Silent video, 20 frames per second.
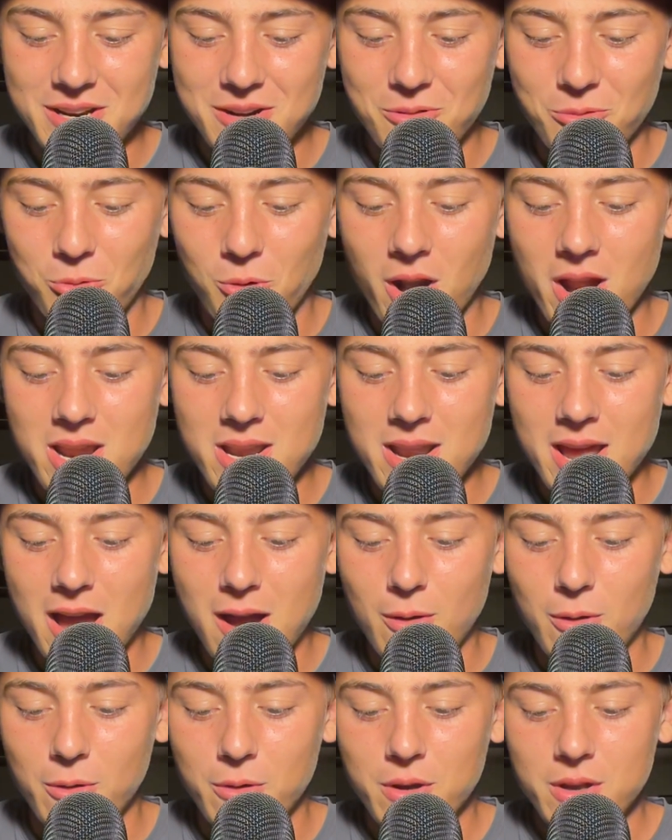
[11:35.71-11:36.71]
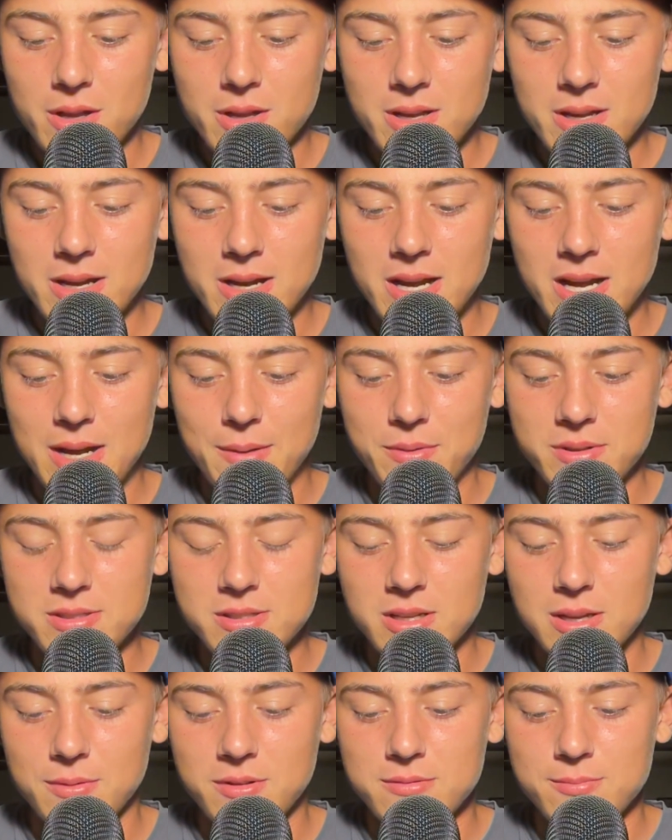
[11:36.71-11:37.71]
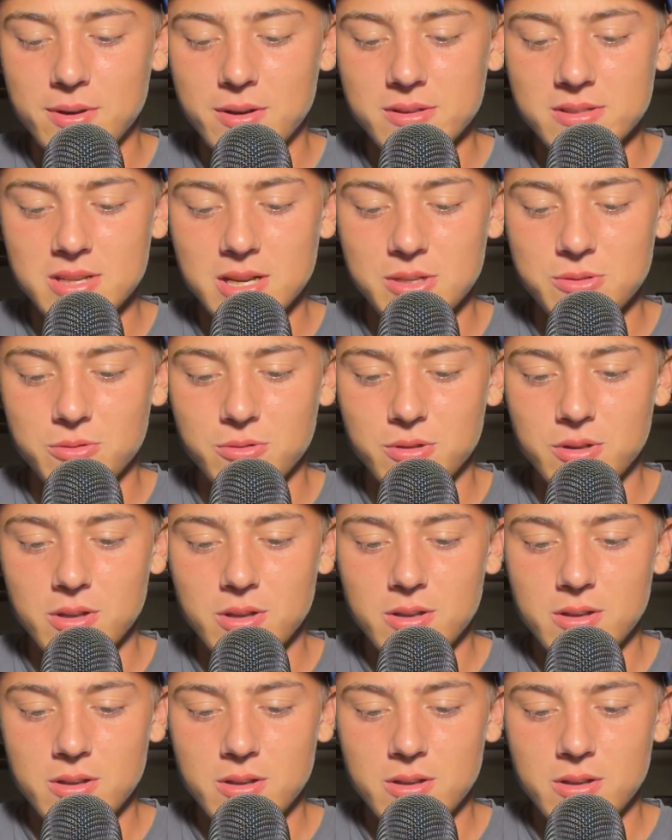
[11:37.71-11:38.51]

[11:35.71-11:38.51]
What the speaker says: right now. Let's look at this Mariners schedule.